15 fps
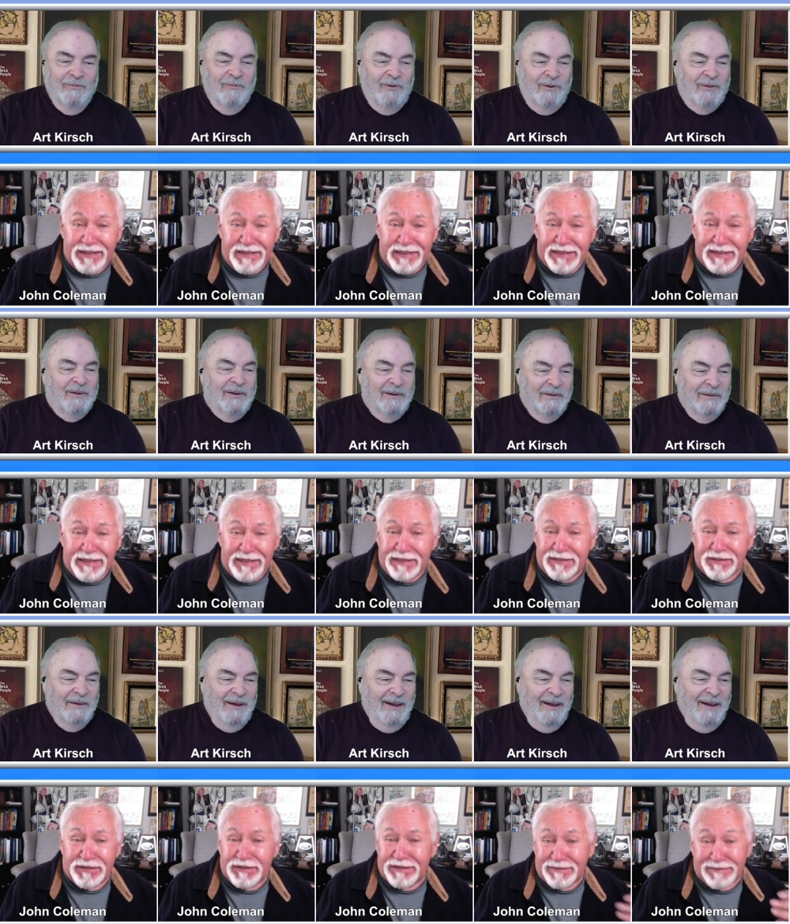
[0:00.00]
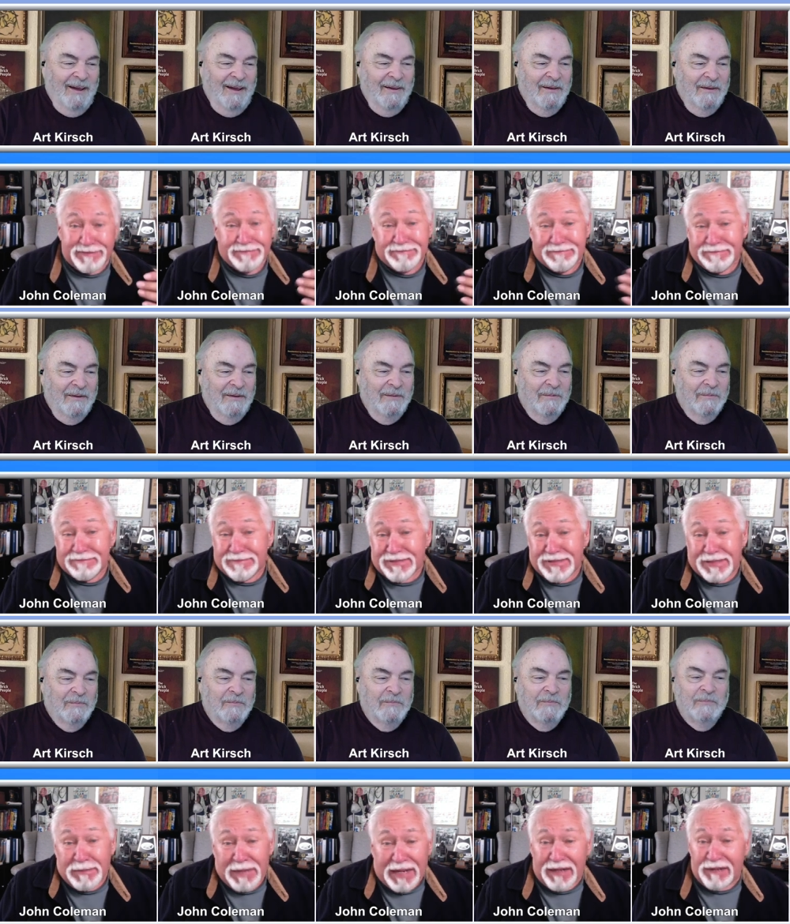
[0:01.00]
Speaker 1: Really? It's just
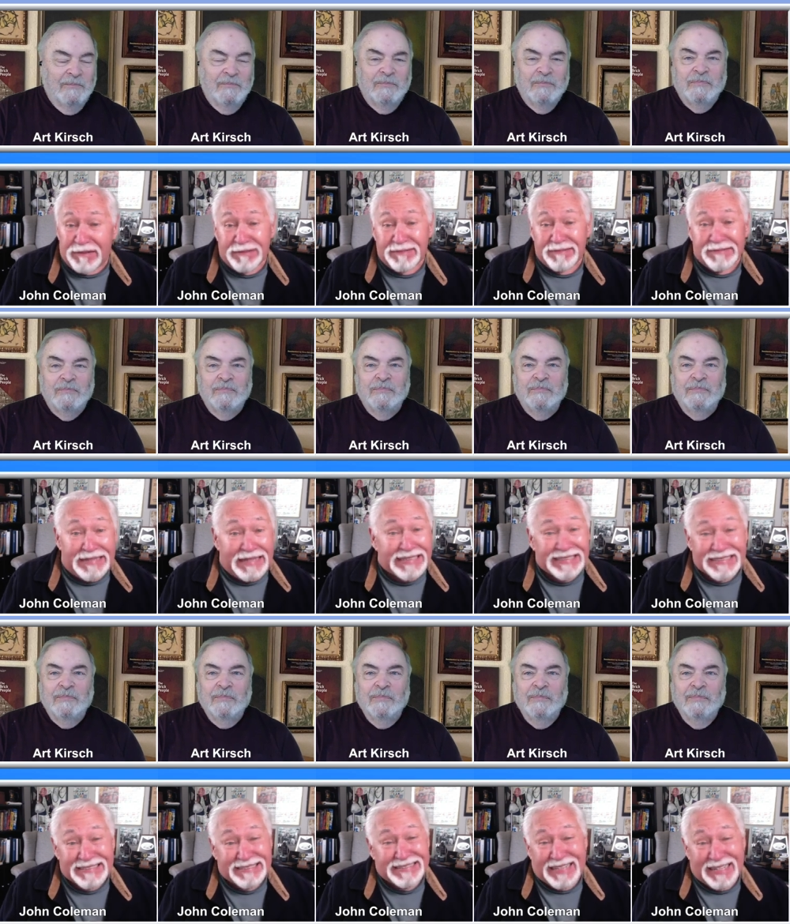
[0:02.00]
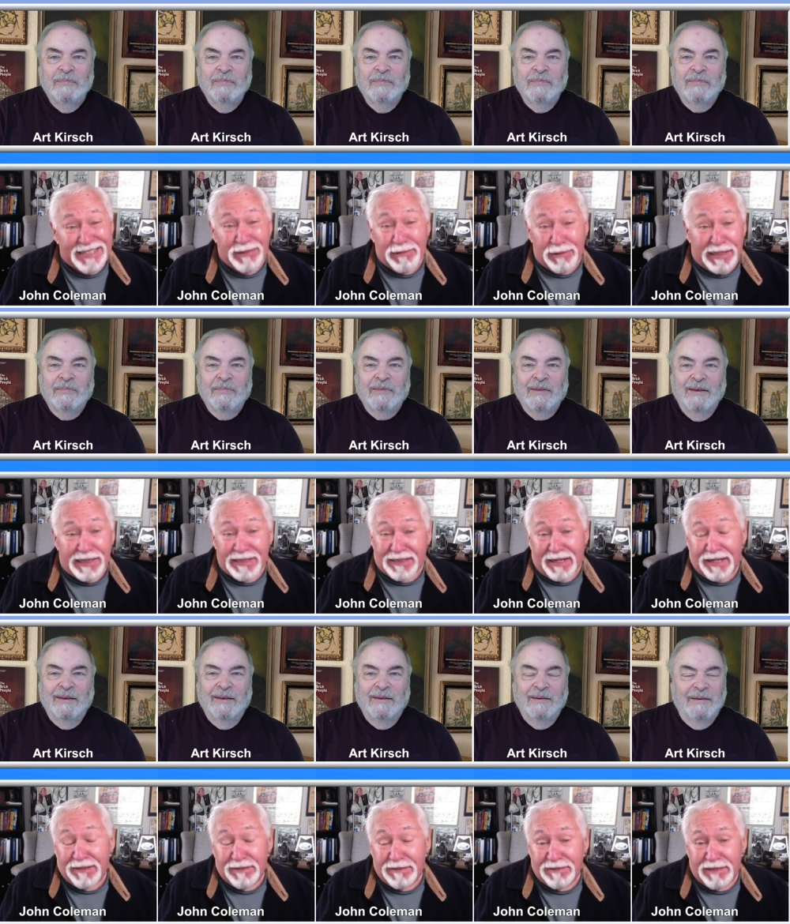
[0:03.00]
somehow not that
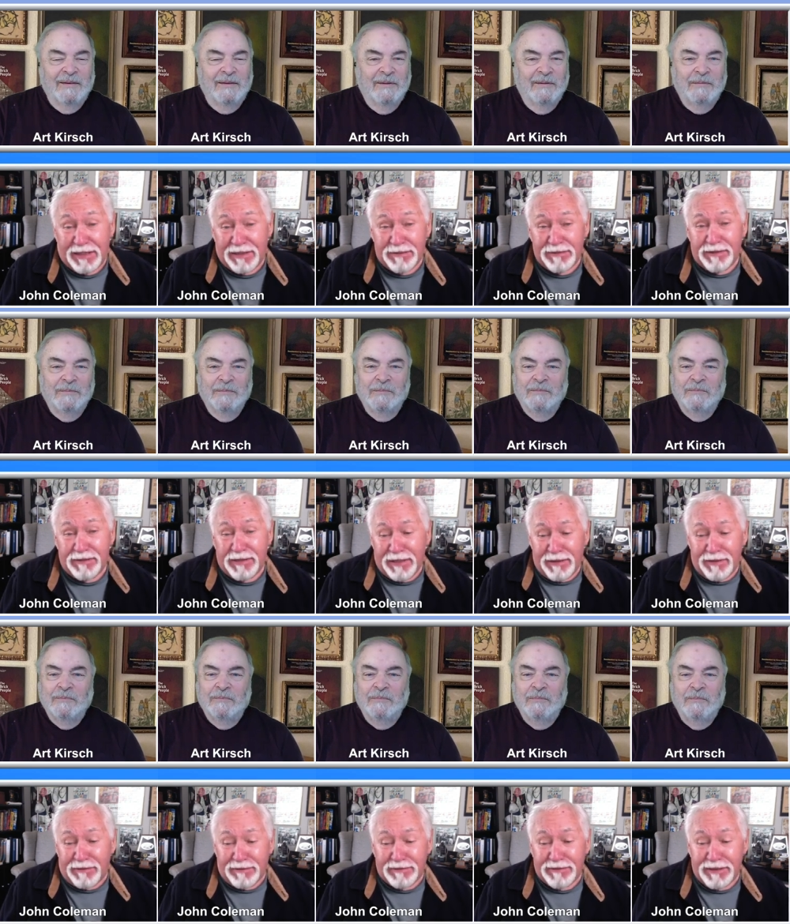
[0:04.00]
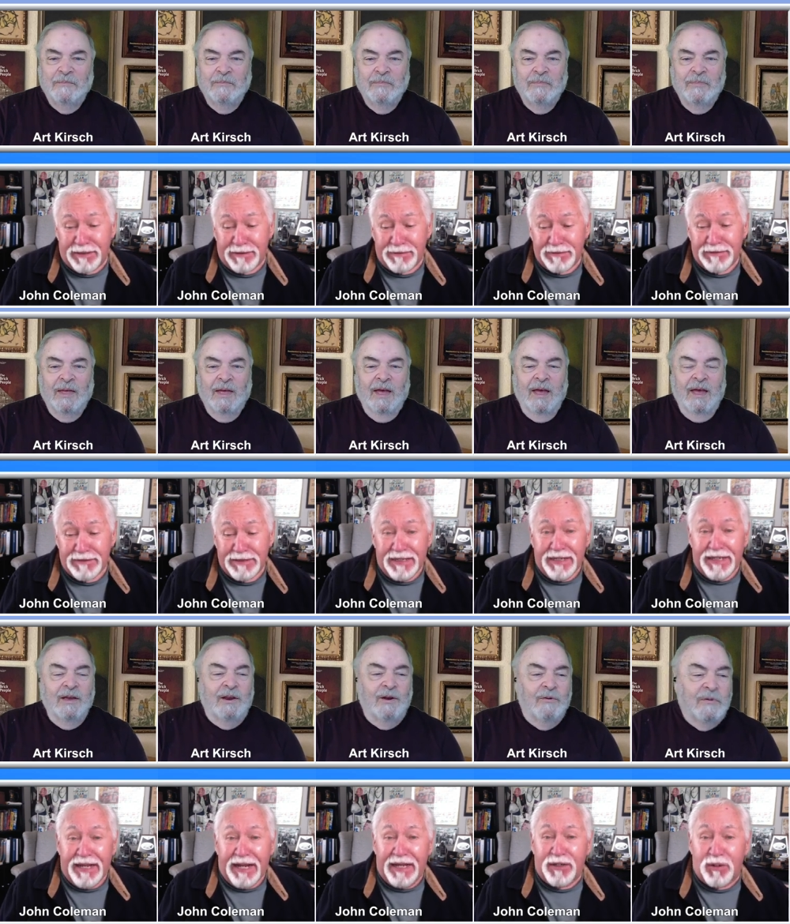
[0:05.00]
great. I don't, I don't know how,
Speaker 2: you know.
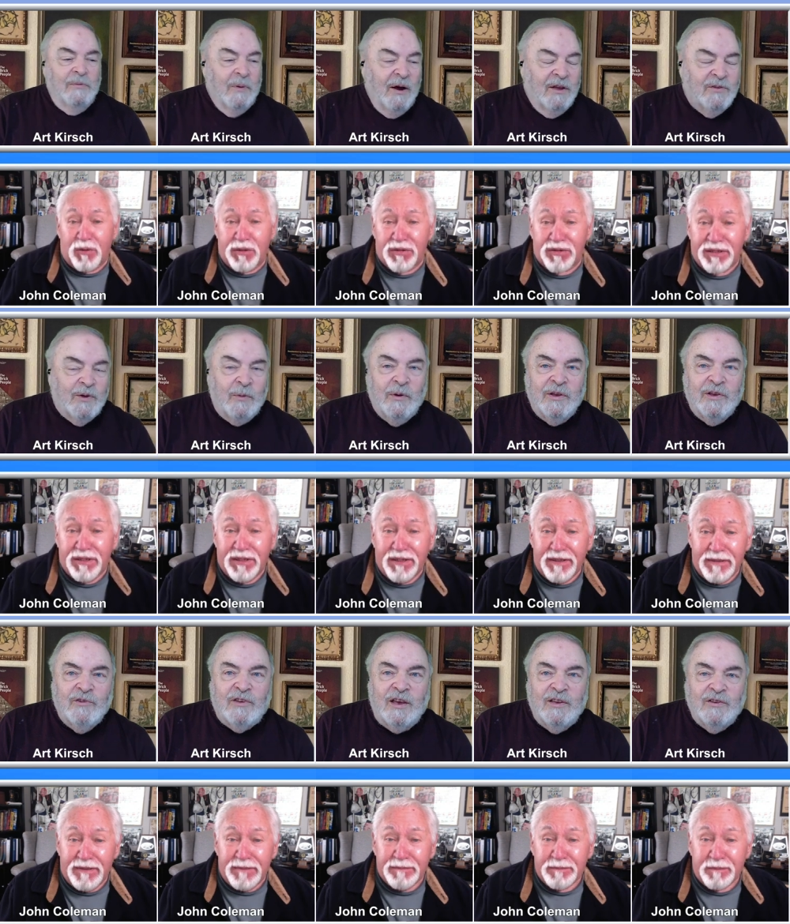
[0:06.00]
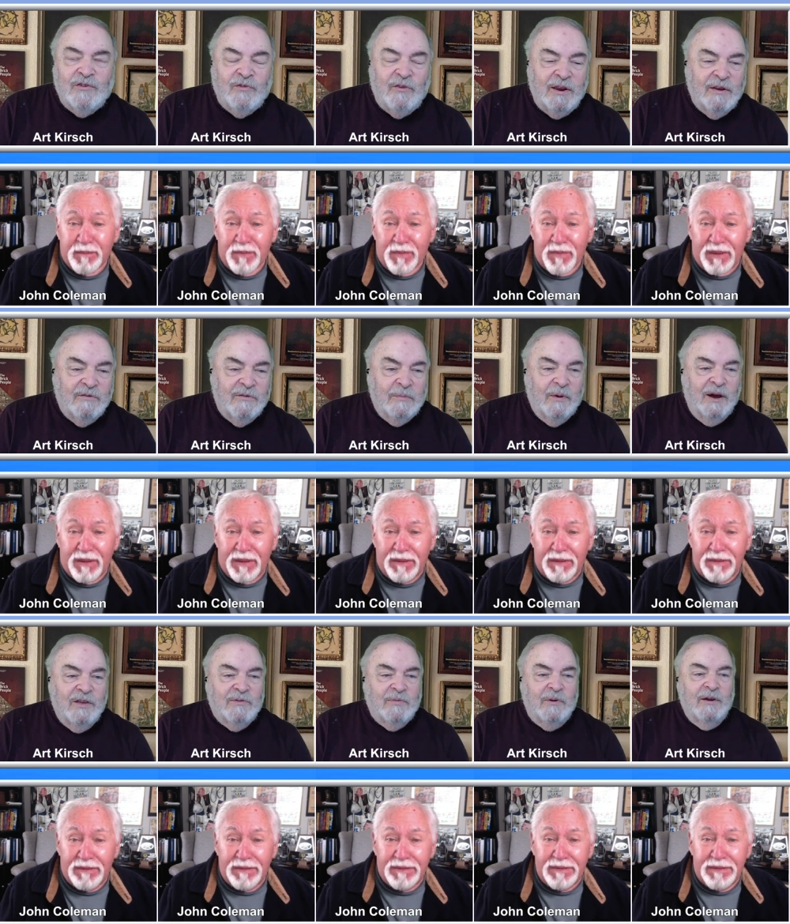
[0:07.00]
You know, reminds course, me when you say it's funny, it
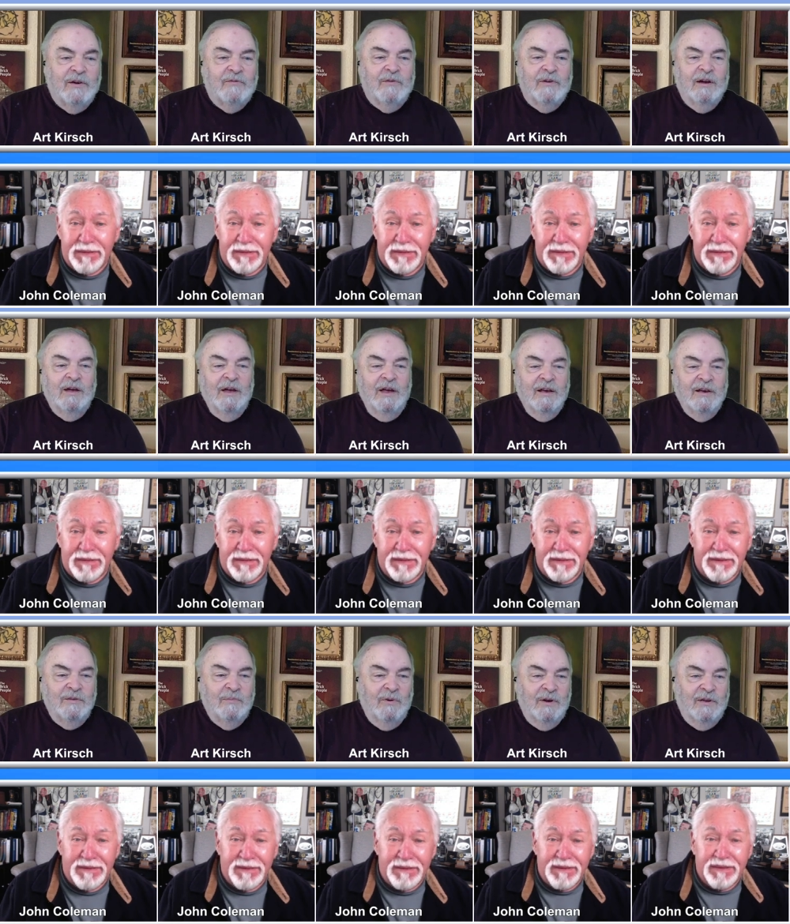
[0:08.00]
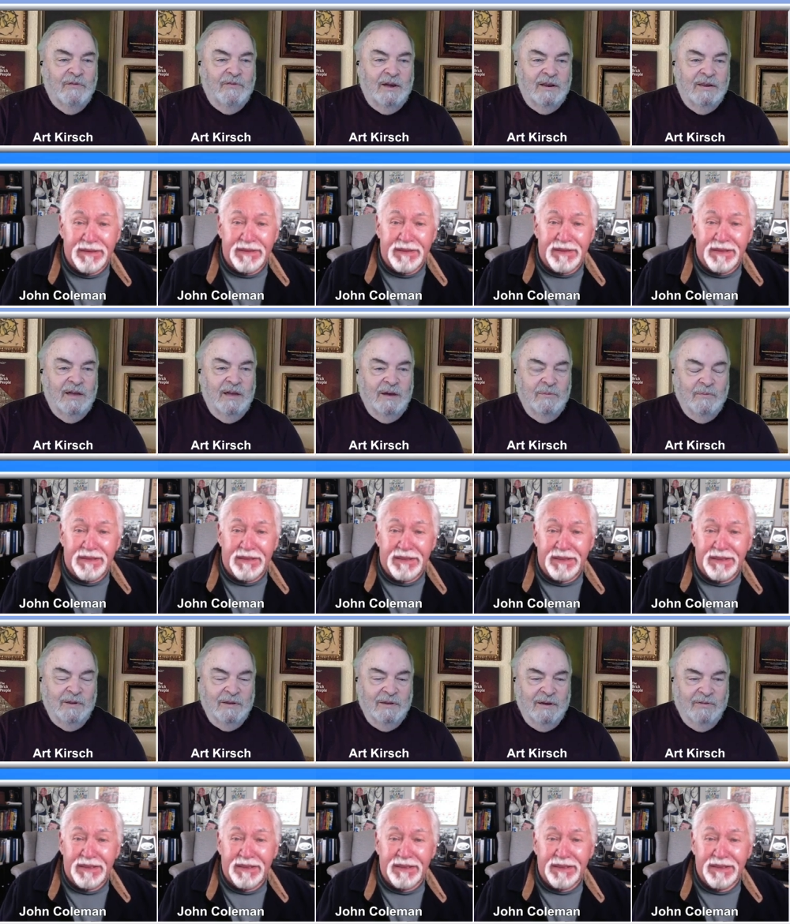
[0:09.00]
reminds me of uh, Good Morning Vietnam
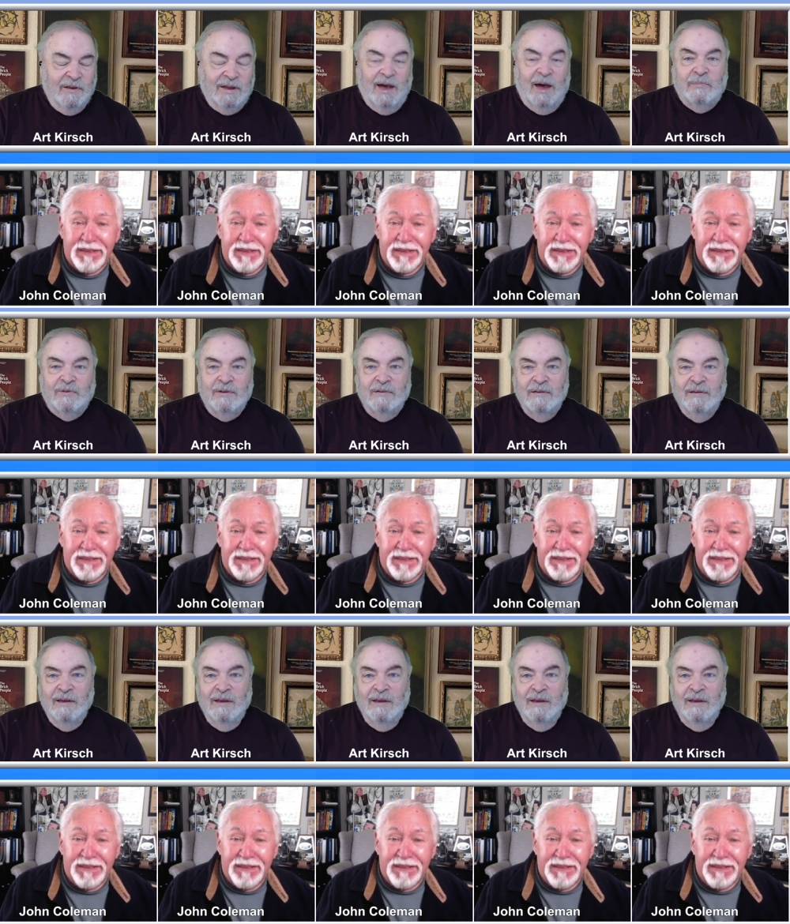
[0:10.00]
when uh, the captain